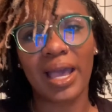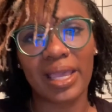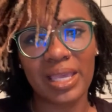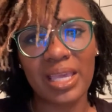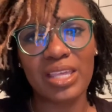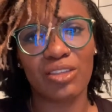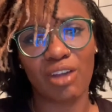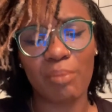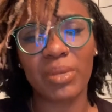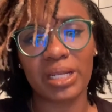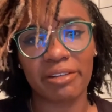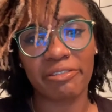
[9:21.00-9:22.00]
either I'm
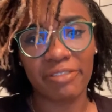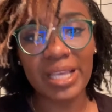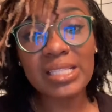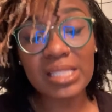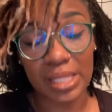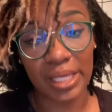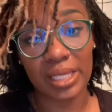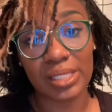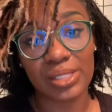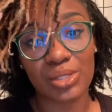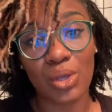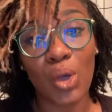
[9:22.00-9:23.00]
gonna fix
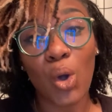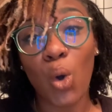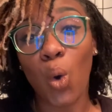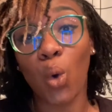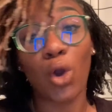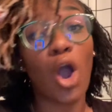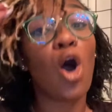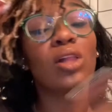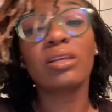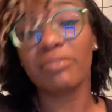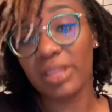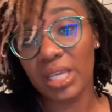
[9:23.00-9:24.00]
this or all
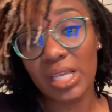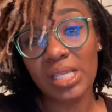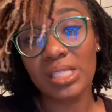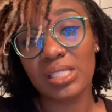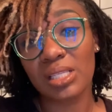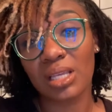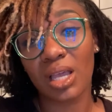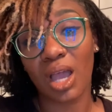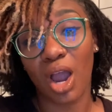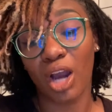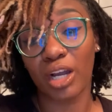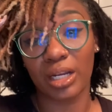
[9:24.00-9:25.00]
of these
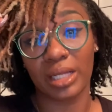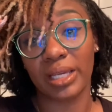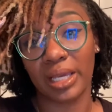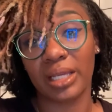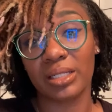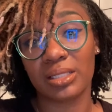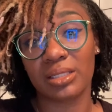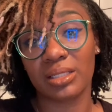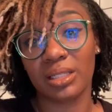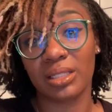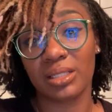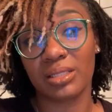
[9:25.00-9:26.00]
are gonna get
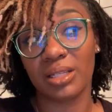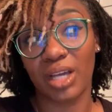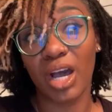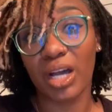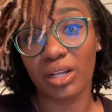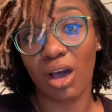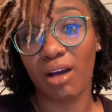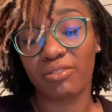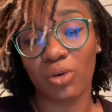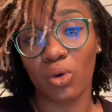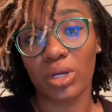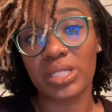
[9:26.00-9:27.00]
cut off
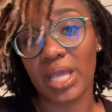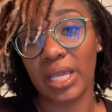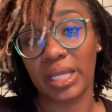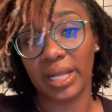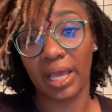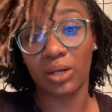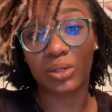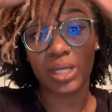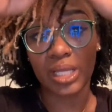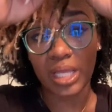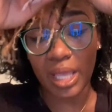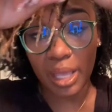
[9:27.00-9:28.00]
or taken out.
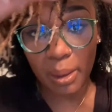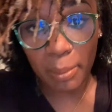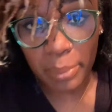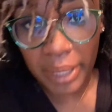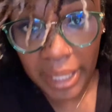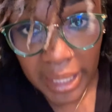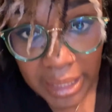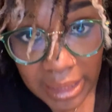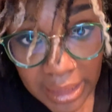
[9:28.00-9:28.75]
But